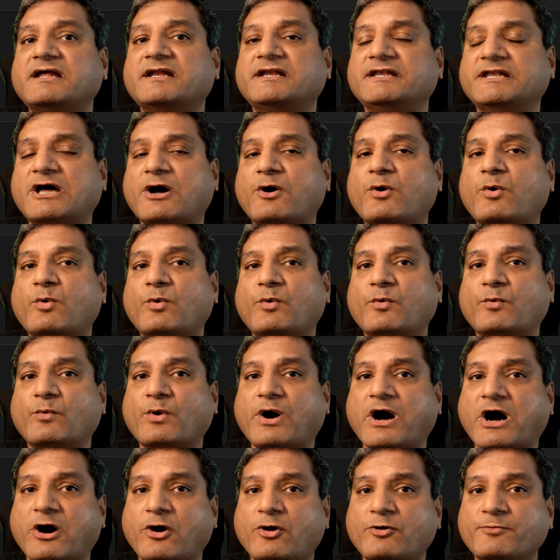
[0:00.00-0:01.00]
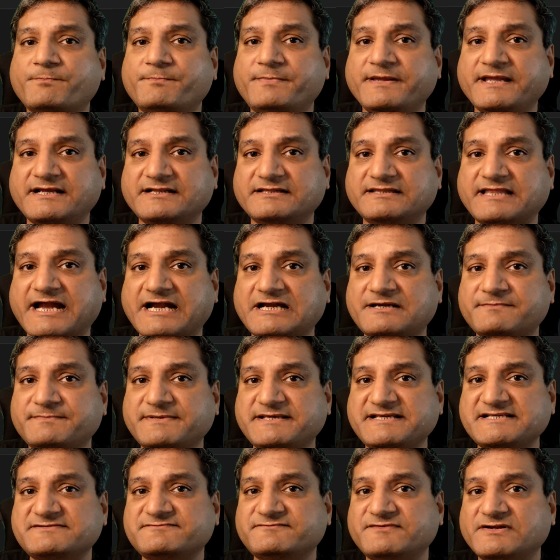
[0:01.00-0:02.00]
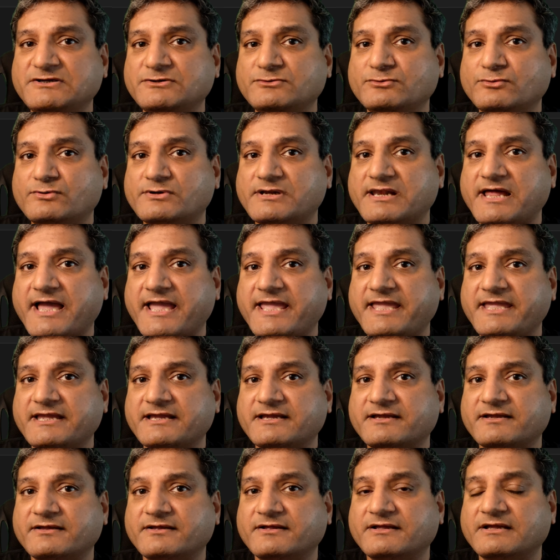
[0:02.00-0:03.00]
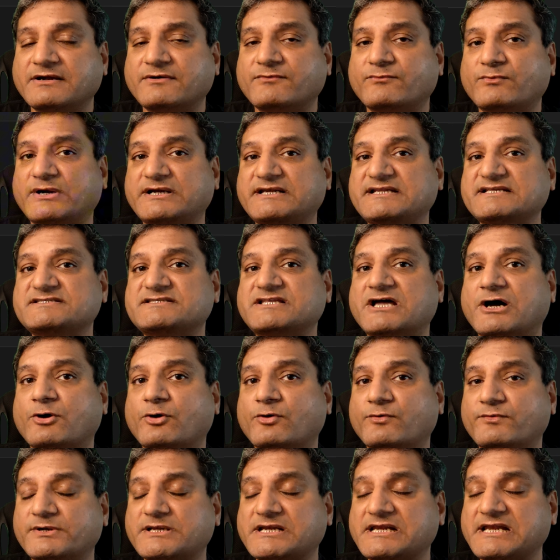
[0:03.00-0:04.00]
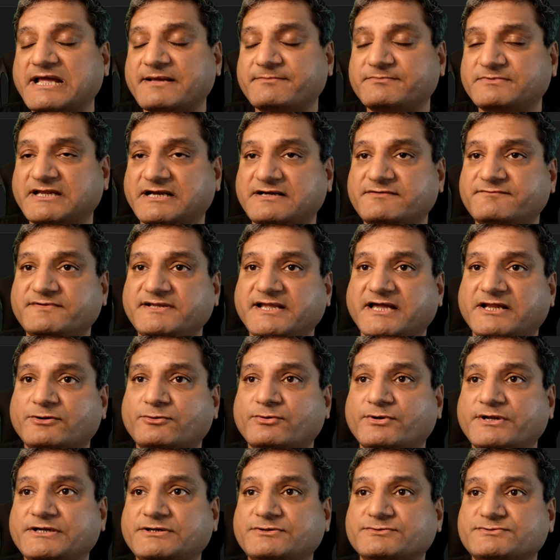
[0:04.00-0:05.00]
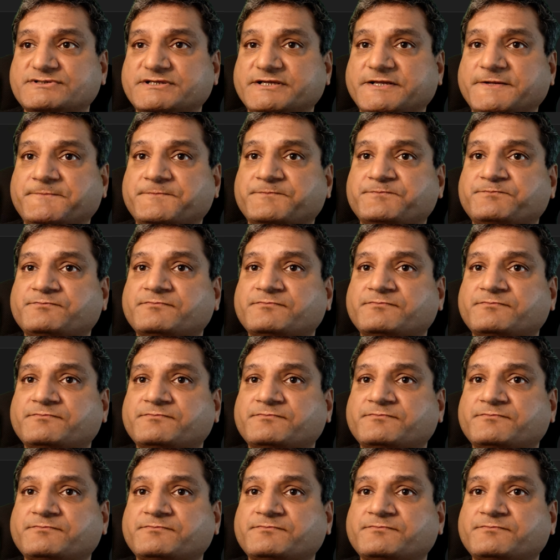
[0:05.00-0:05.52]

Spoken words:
Now, how big that piece will look like, what is the overlap that we are going to see.